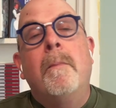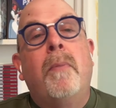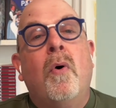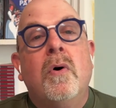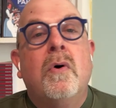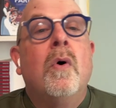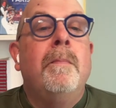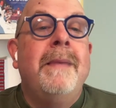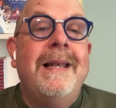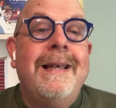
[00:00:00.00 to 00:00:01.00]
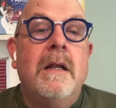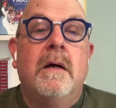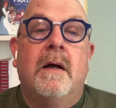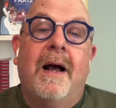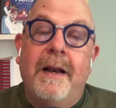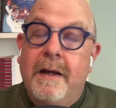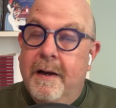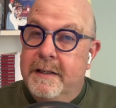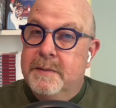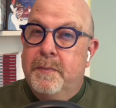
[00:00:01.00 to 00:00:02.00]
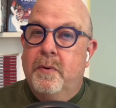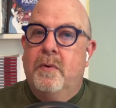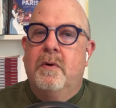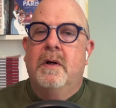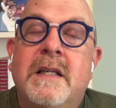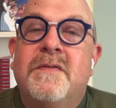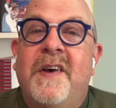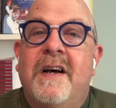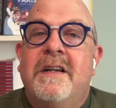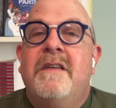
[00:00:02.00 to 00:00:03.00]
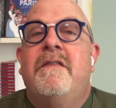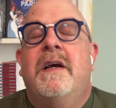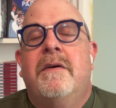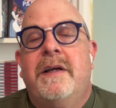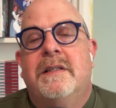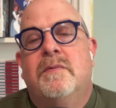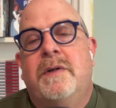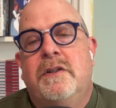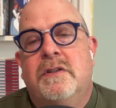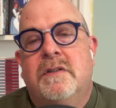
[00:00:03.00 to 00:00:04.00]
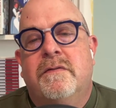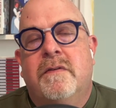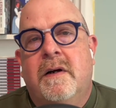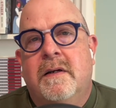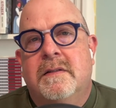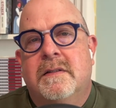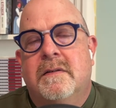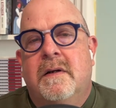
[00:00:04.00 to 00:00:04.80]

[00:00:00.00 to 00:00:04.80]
Pork or miel, honey glazed pork, is found in various regions of France.